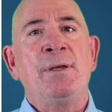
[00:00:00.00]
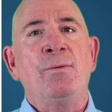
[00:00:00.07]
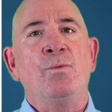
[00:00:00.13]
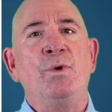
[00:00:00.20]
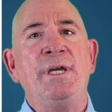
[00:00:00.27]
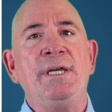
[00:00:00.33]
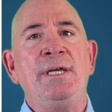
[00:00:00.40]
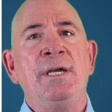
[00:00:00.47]

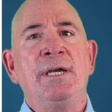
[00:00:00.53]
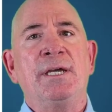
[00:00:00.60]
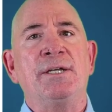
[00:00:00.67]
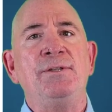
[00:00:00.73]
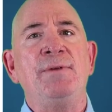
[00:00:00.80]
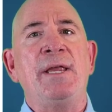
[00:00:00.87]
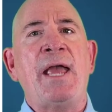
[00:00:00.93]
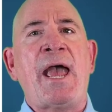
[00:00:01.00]
we
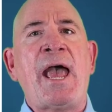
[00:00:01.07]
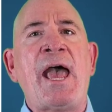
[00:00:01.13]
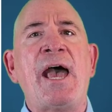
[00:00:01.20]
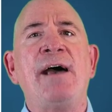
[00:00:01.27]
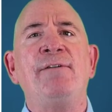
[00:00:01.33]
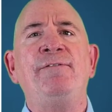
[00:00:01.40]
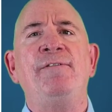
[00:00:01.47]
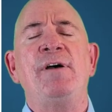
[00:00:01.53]
can
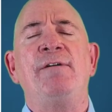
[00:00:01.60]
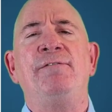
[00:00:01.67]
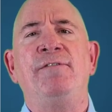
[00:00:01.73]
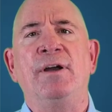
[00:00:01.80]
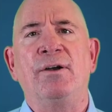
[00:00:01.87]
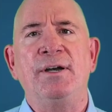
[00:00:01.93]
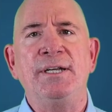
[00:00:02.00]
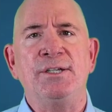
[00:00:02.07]
have
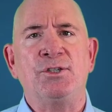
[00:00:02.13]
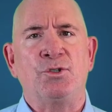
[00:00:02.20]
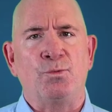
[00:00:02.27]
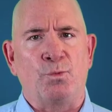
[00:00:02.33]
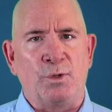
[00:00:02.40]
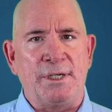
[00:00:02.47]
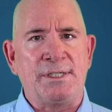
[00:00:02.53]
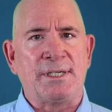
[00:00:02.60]
various
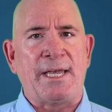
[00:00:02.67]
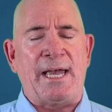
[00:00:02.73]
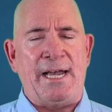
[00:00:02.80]
risk